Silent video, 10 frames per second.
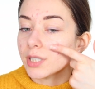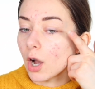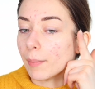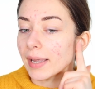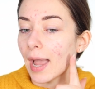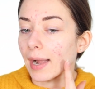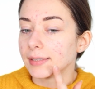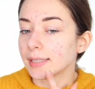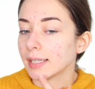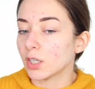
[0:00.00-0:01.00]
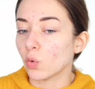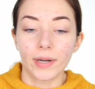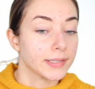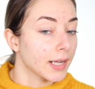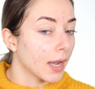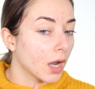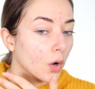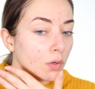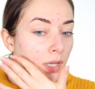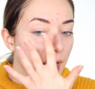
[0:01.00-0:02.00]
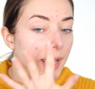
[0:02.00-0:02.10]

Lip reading: how my acne here went down.